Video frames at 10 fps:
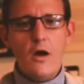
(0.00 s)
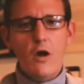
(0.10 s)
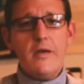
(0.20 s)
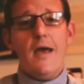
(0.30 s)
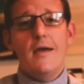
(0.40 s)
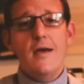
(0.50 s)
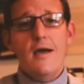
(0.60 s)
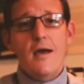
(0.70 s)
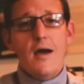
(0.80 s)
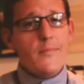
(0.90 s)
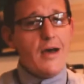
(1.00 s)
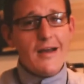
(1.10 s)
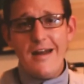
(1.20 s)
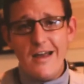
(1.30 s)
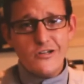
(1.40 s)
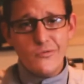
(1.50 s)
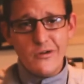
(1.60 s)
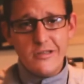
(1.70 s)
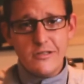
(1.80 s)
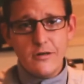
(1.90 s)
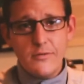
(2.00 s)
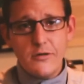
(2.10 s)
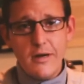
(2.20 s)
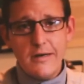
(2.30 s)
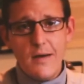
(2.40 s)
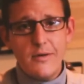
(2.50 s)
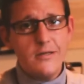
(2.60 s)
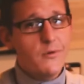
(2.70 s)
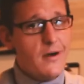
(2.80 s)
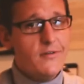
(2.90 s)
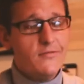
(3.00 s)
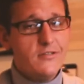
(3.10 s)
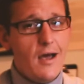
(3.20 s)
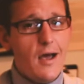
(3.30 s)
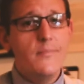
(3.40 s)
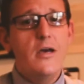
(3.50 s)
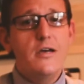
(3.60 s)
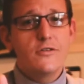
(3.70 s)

Okay, I'm not going to actually read the scripture right now because we don't have enough time,